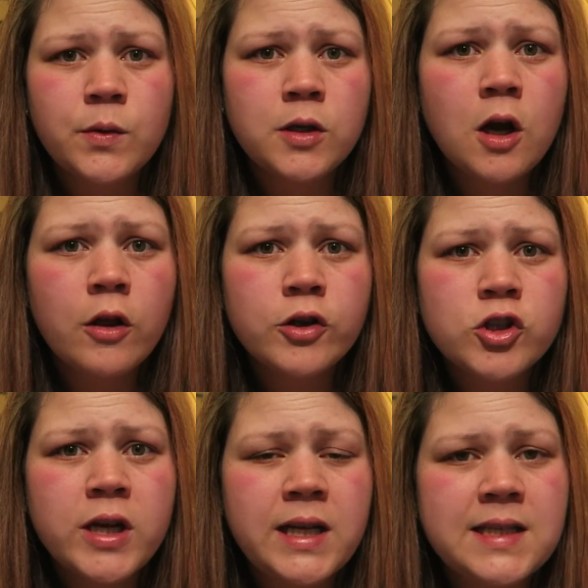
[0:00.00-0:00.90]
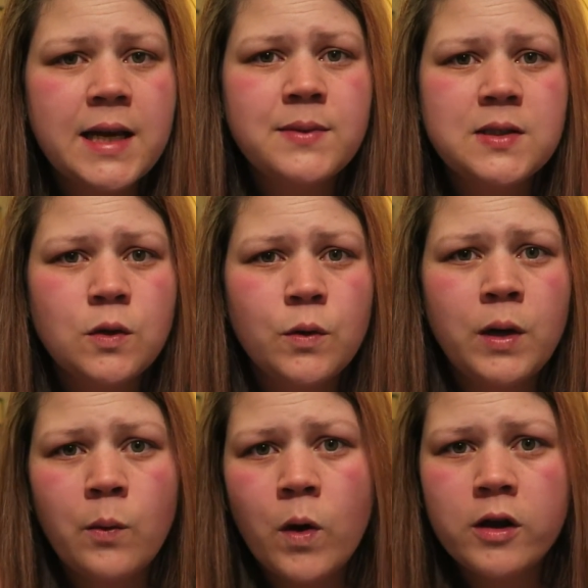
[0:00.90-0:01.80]
to a Dollar Tree anytime
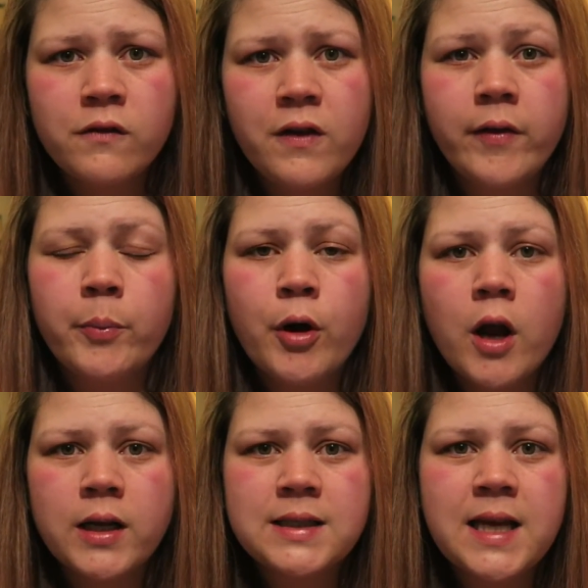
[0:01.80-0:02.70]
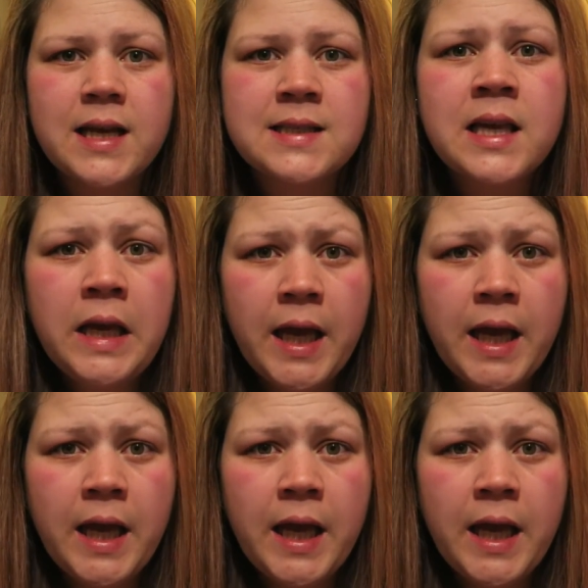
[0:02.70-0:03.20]
soon and what your favorite product is.